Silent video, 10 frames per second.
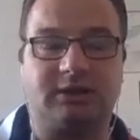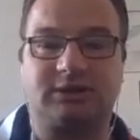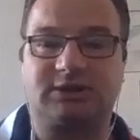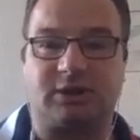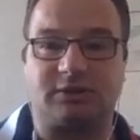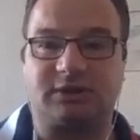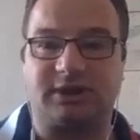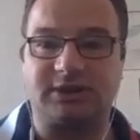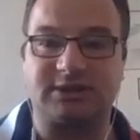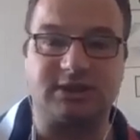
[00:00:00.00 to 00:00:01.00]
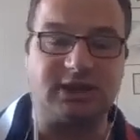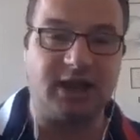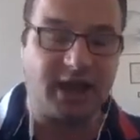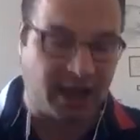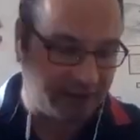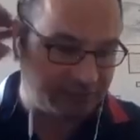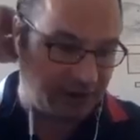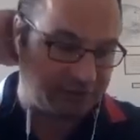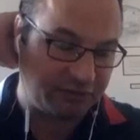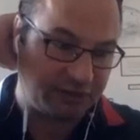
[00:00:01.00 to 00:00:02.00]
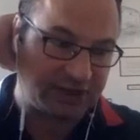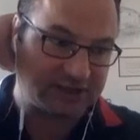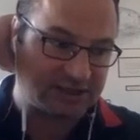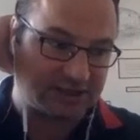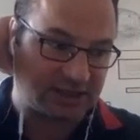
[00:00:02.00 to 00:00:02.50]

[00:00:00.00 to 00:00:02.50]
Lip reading: So there's everything is